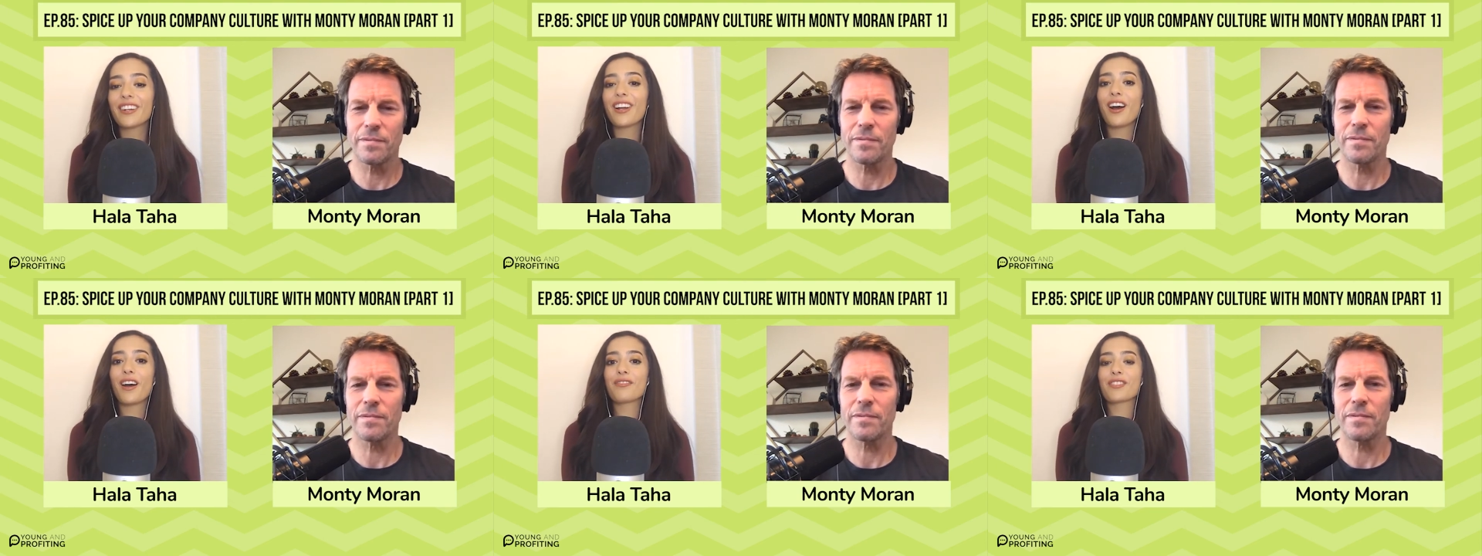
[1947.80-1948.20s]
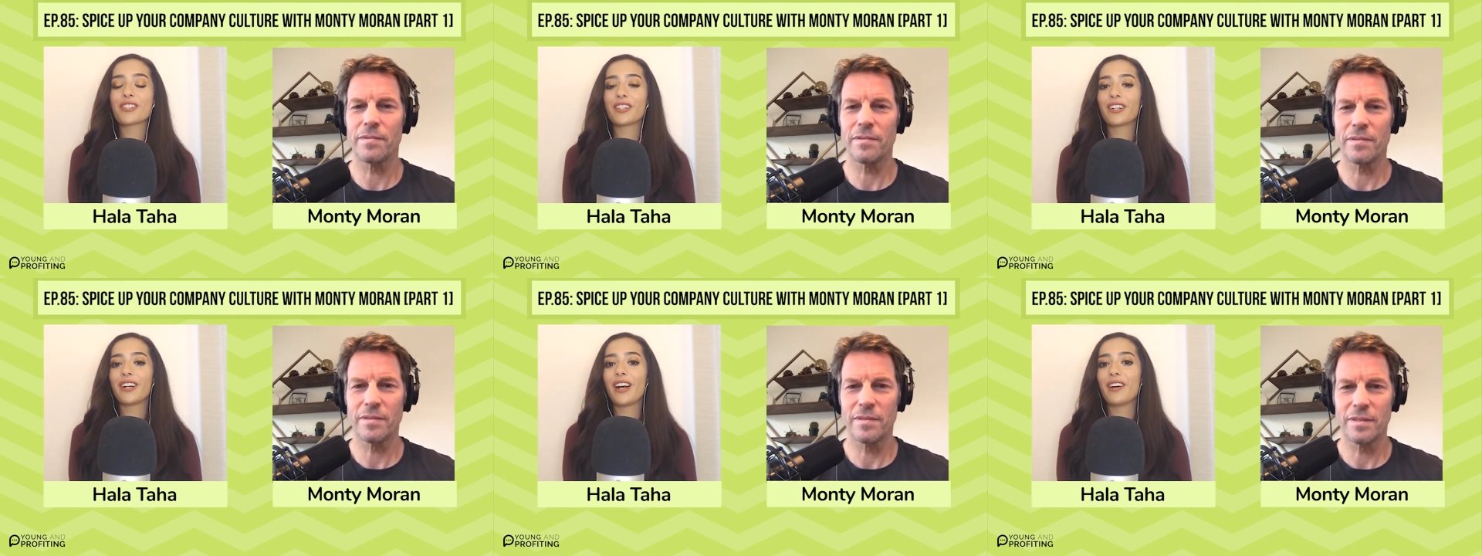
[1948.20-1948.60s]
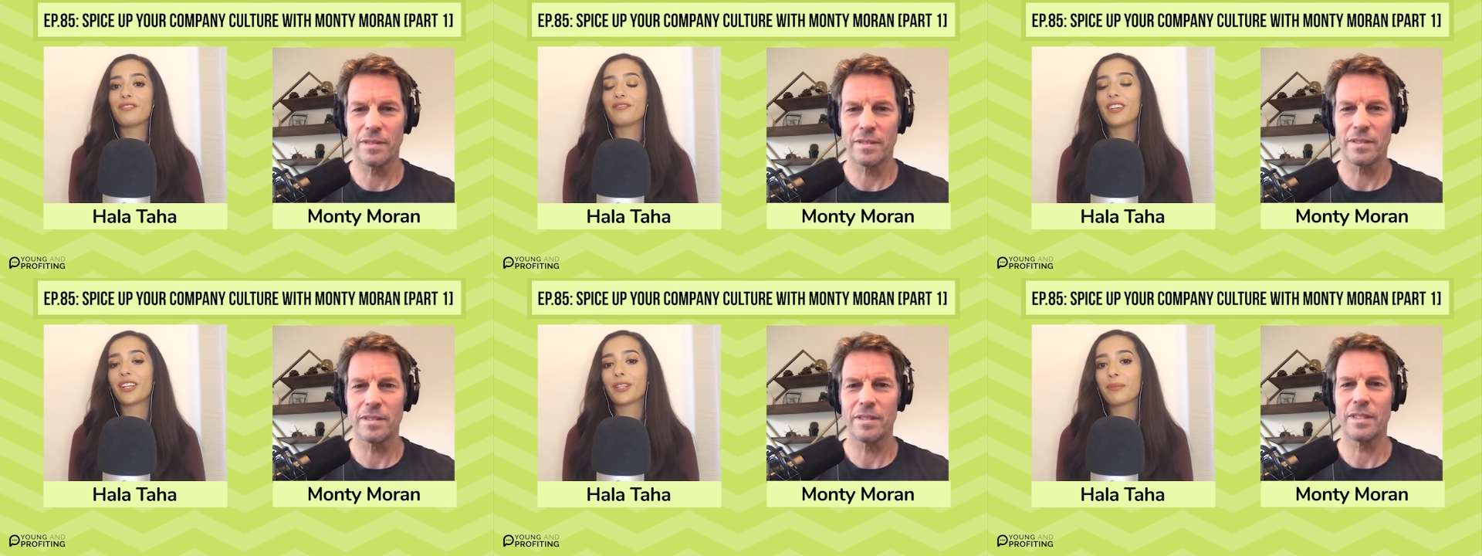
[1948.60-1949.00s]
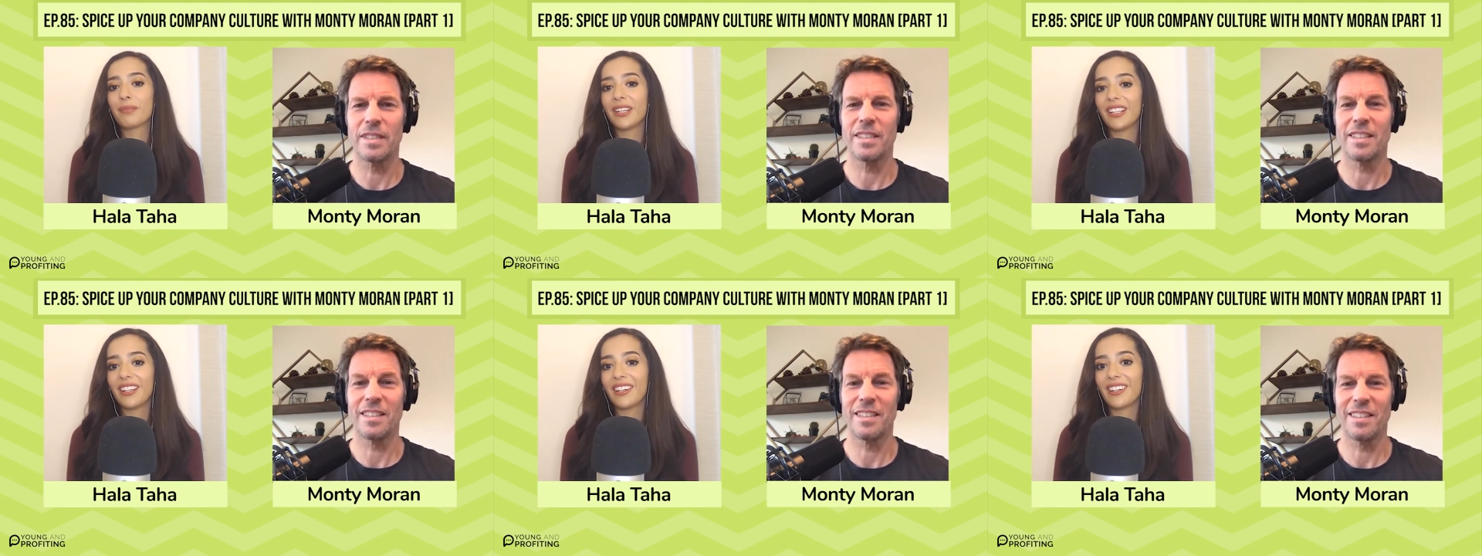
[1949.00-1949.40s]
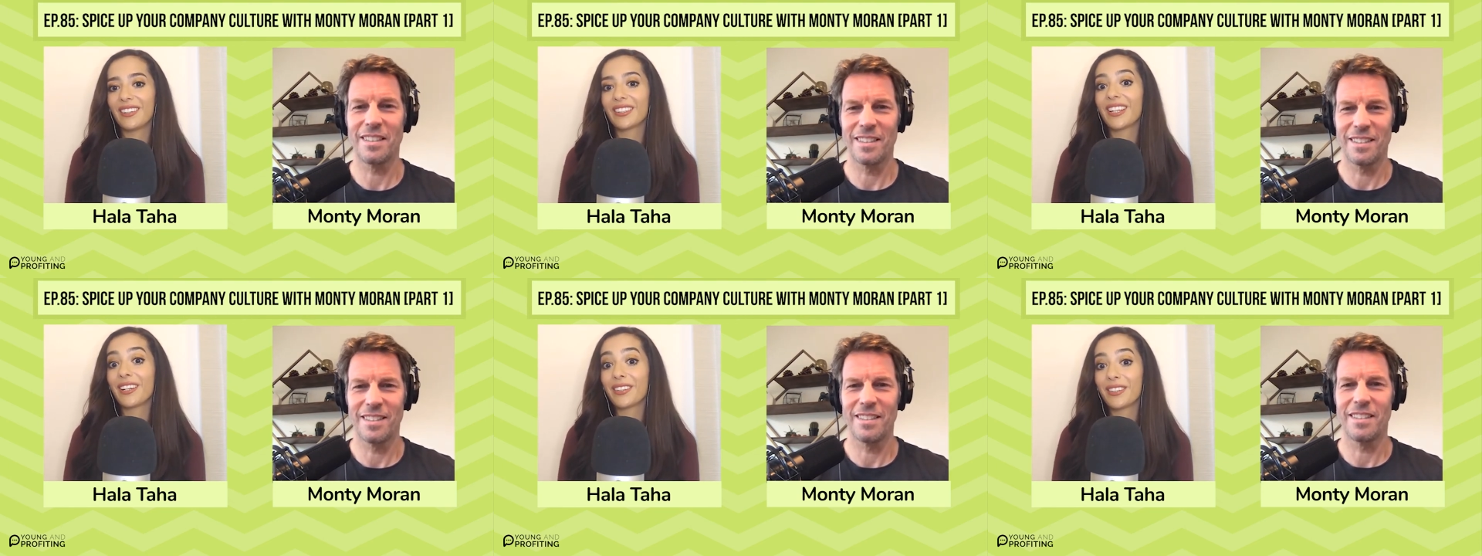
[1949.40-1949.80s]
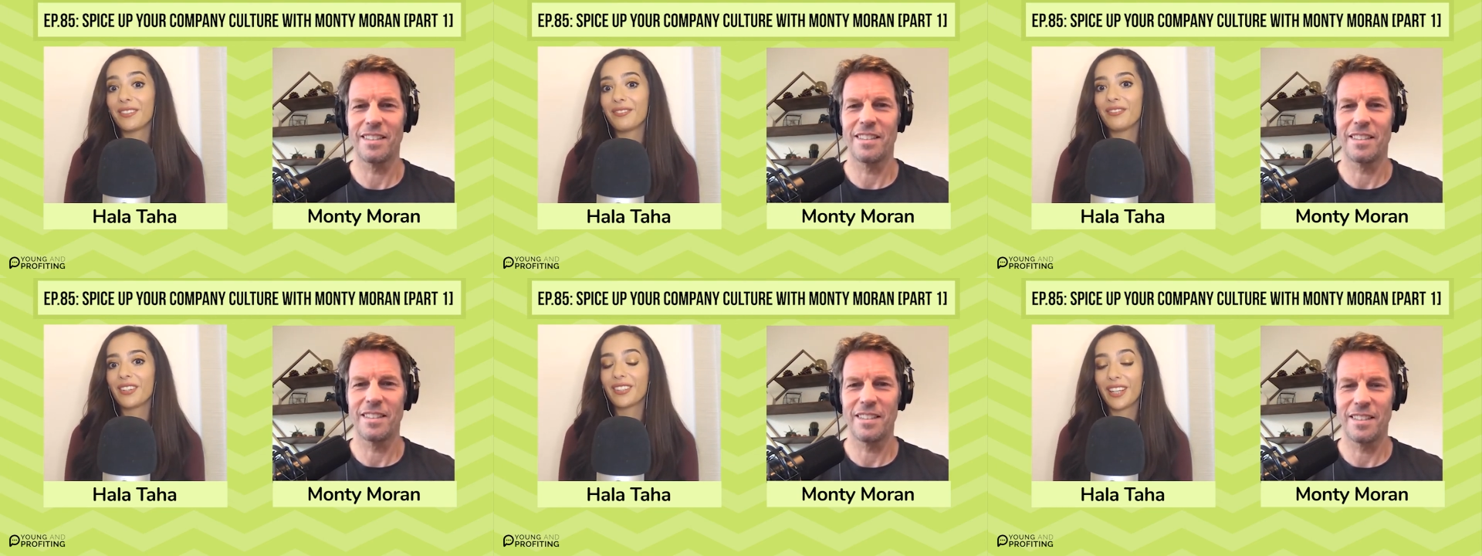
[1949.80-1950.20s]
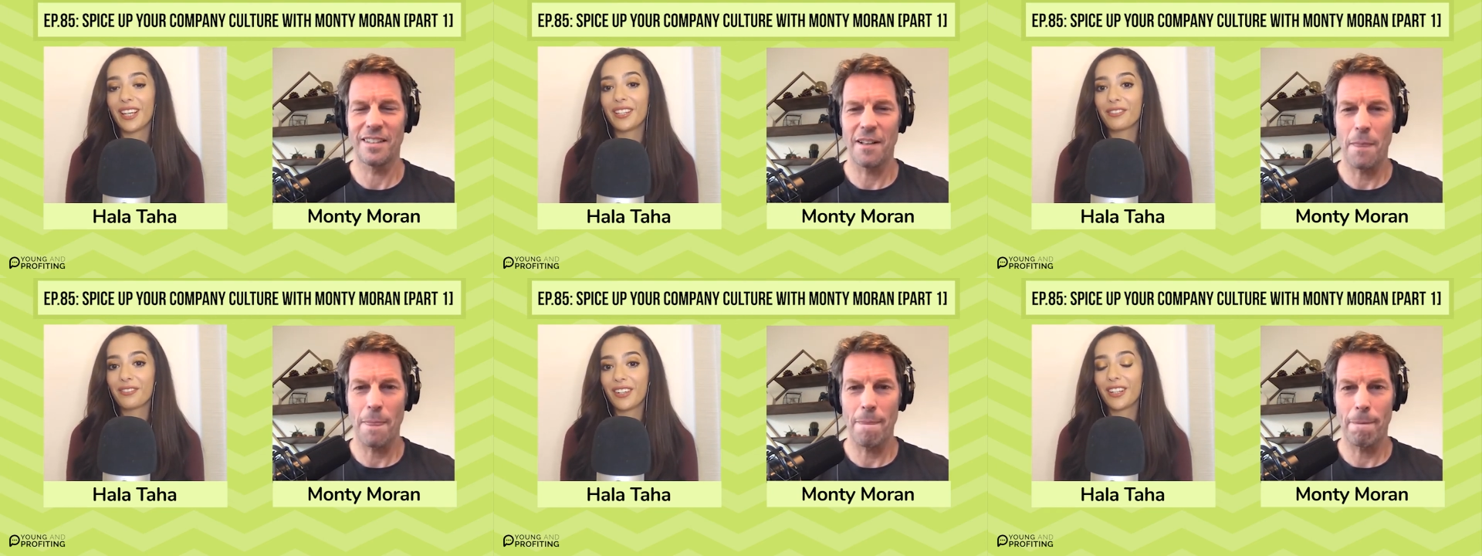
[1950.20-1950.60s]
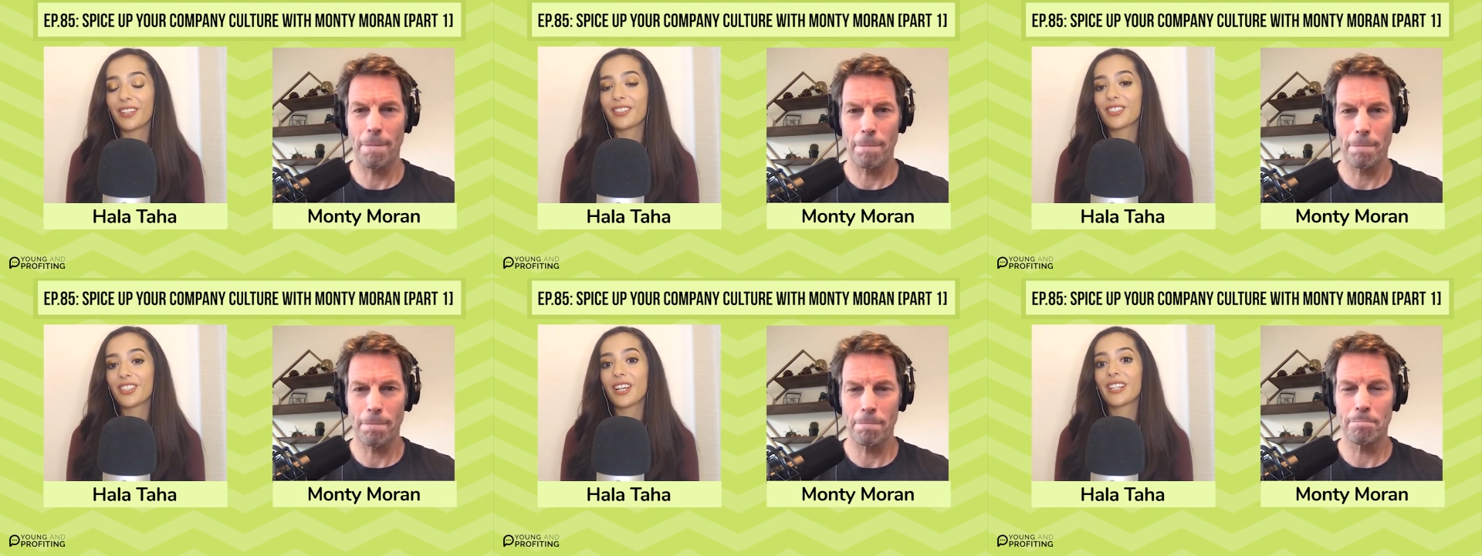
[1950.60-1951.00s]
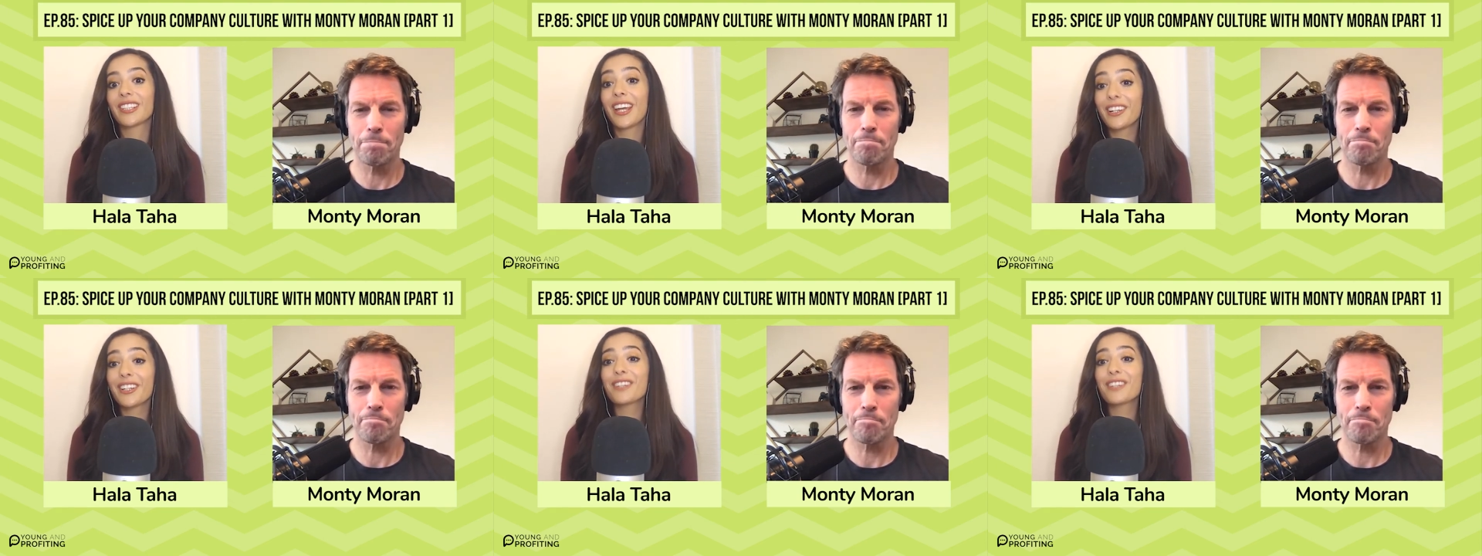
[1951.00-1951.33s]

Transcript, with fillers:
Speaker 1: officer of VaynerMedia, Gary, Gainer, Vaynerchuk, Gary